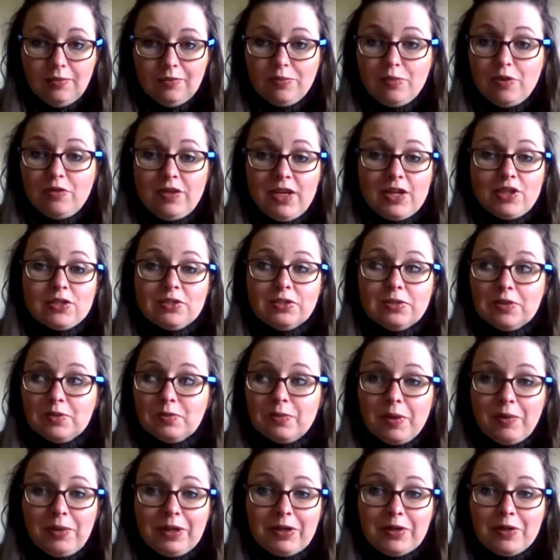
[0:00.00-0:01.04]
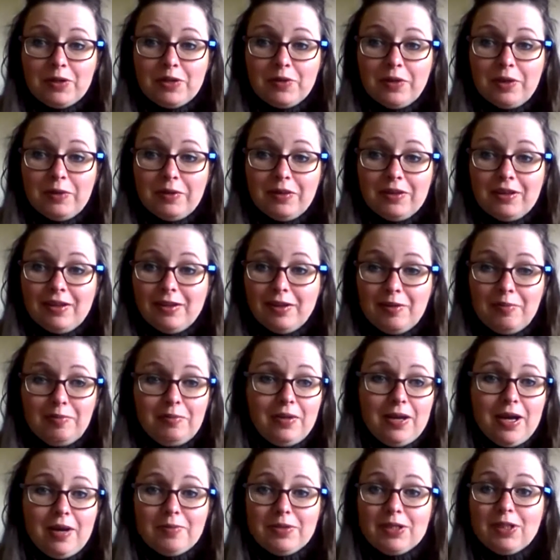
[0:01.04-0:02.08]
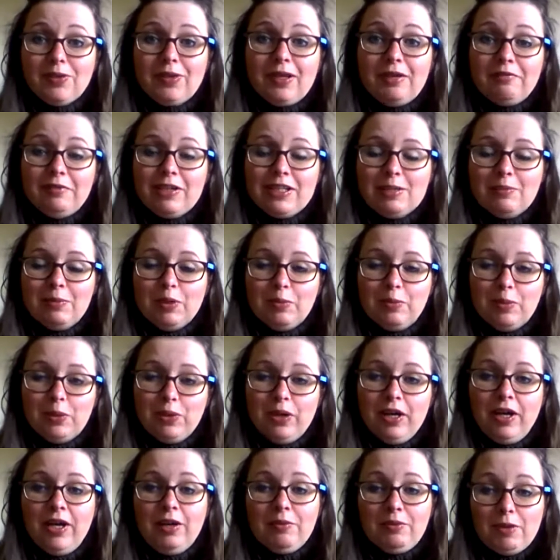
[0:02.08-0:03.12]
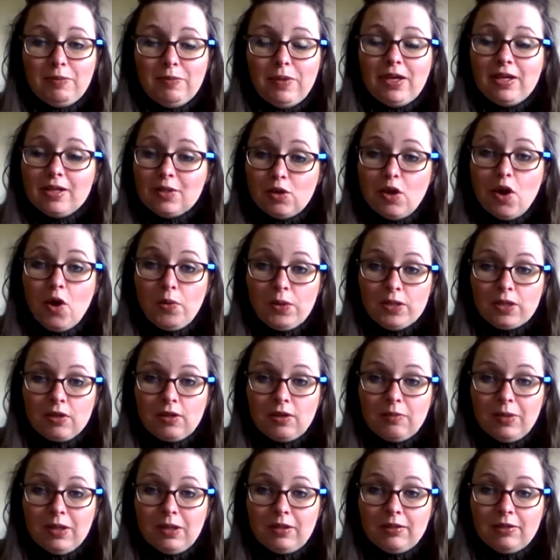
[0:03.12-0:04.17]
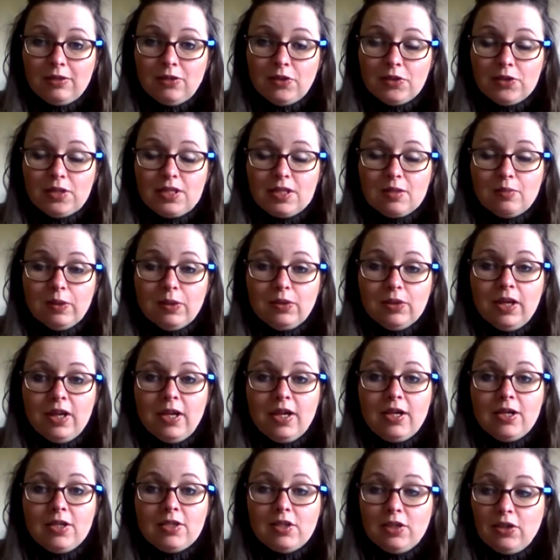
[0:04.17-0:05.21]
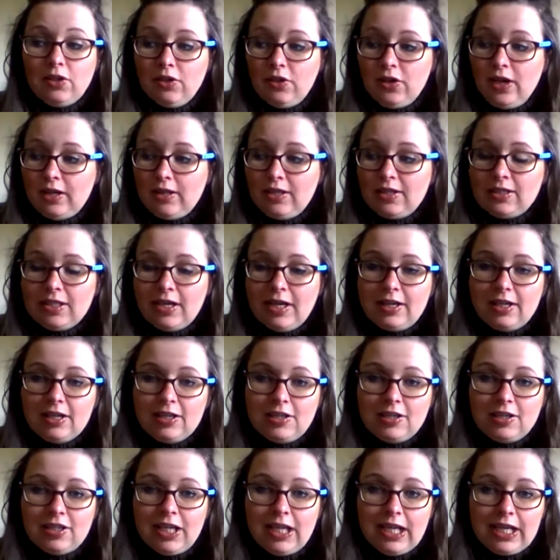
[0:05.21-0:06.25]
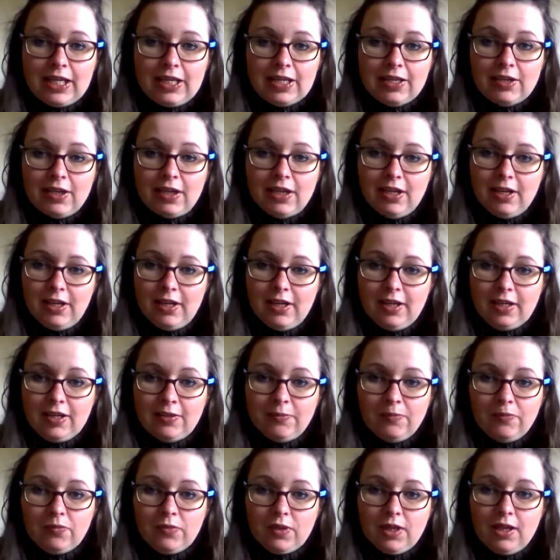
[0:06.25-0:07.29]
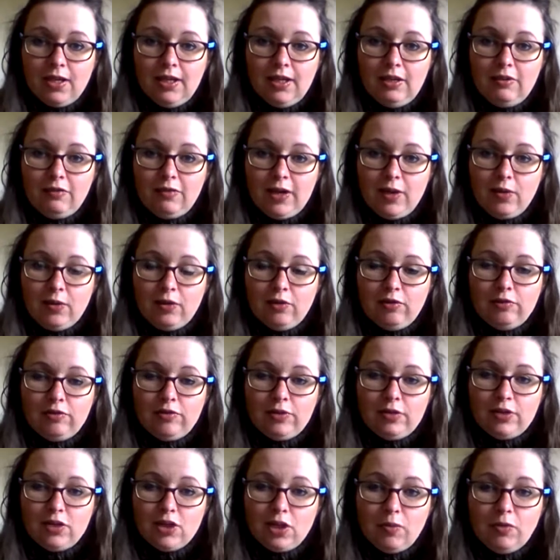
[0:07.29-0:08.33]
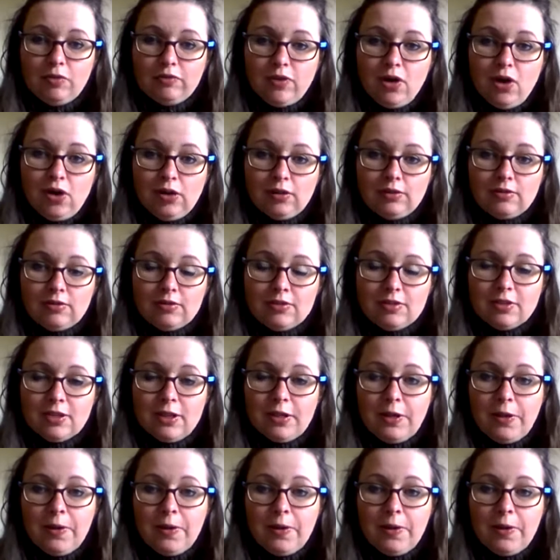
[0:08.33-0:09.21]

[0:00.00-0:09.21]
Professionals probably can do it with it and be absolutely invisible, but with me it's always got to be noticeable. So I decided to take a leaf out of Tom of Holland's